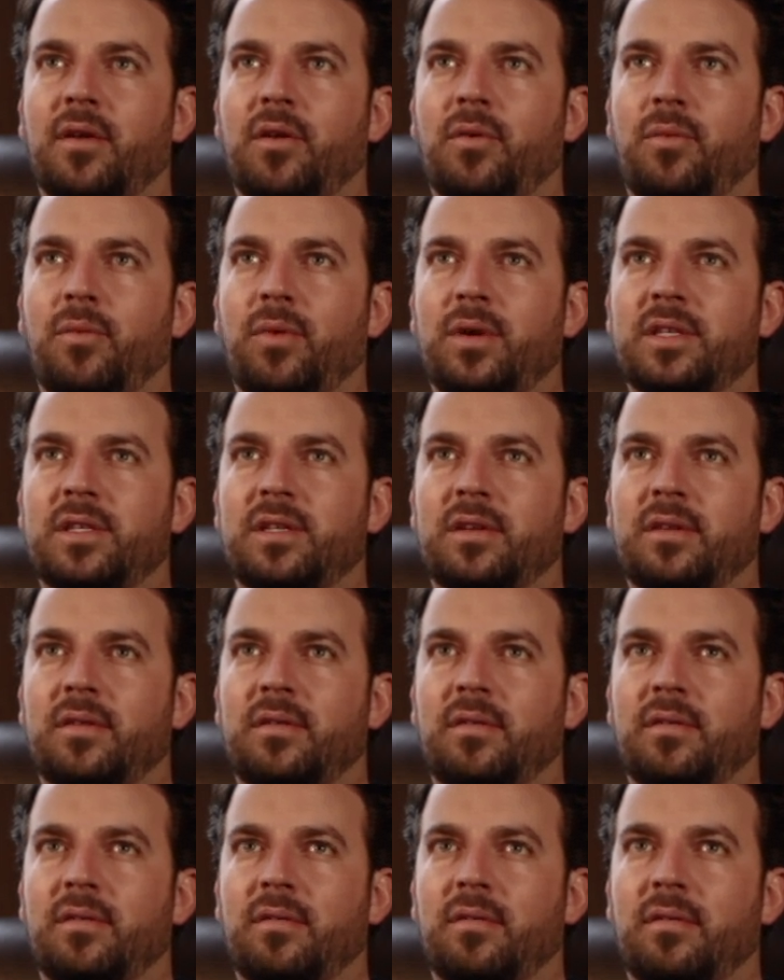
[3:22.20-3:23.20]
was
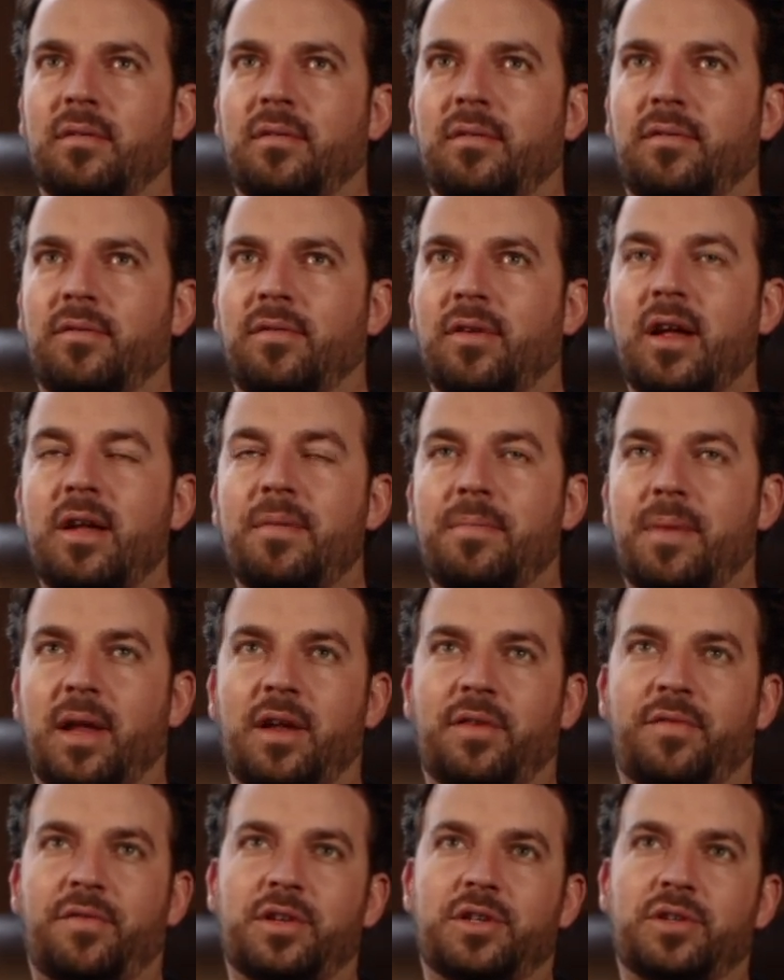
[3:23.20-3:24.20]
very
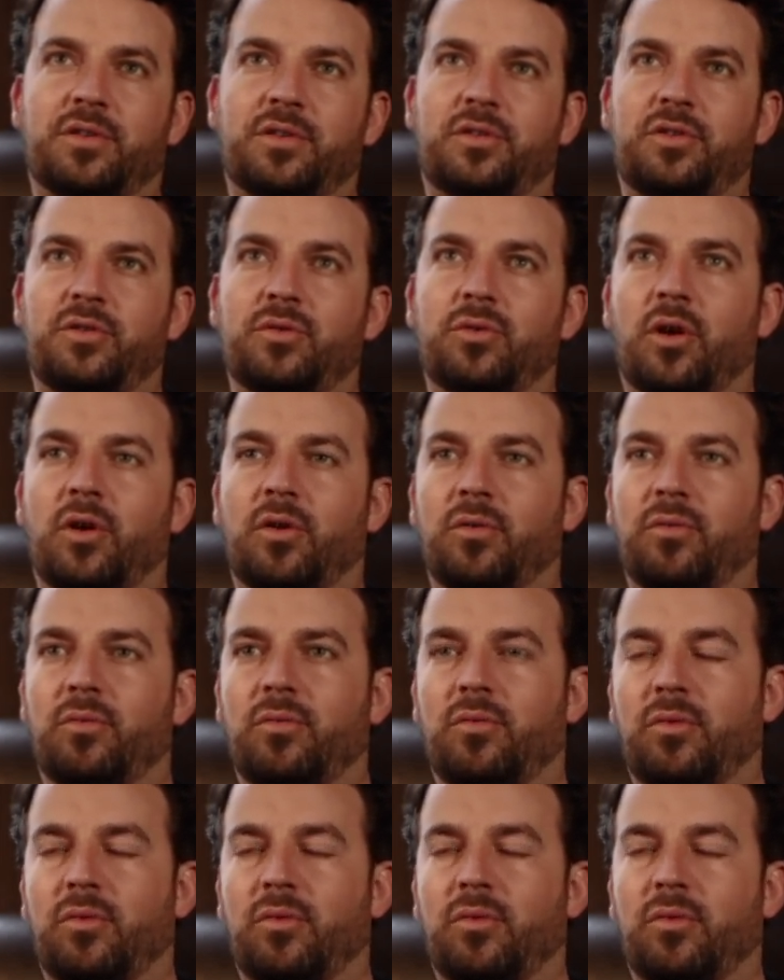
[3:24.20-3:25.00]
beneficial to our